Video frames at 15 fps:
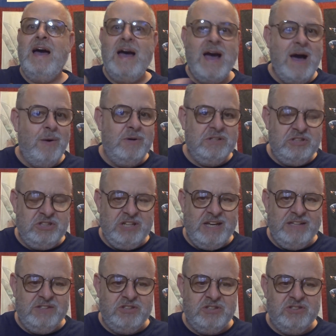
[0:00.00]
how it
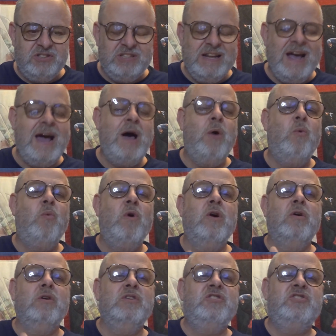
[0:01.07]
changes and how
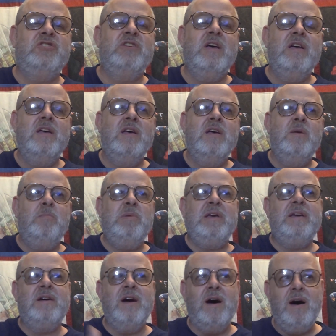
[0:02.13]
words
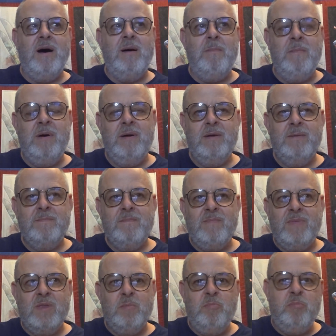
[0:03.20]
become
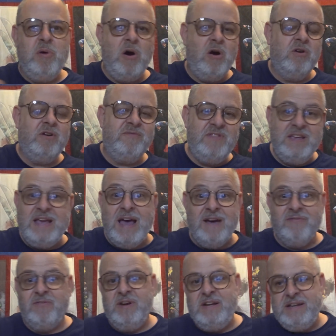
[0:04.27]
part of the
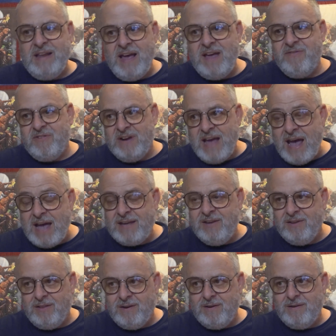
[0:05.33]
everyday
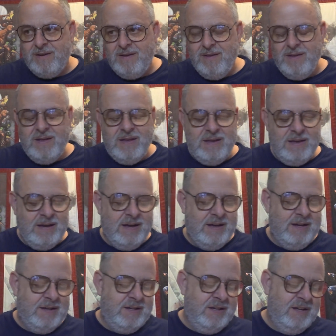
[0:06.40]
vernacular.
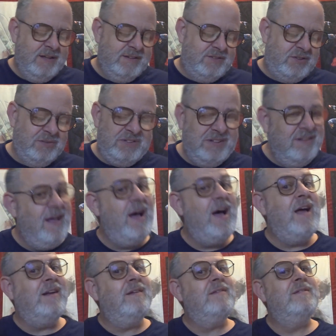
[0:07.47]
So it's
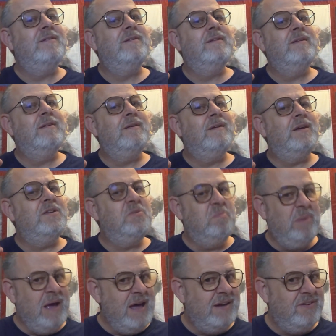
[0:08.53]
not as
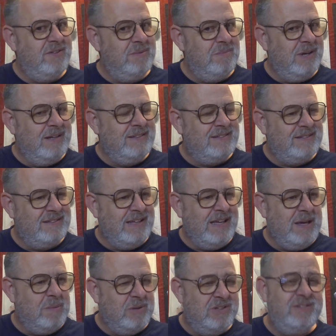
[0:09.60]
bad as it might
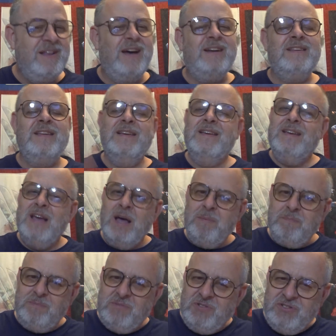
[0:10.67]
seem. It's not
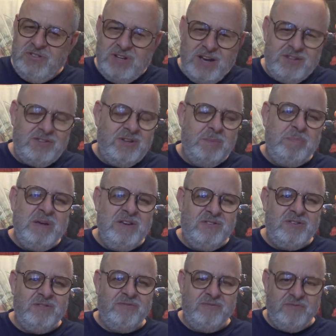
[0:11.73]
just a
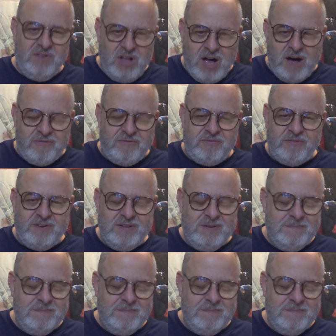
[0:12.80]
piece of fluff.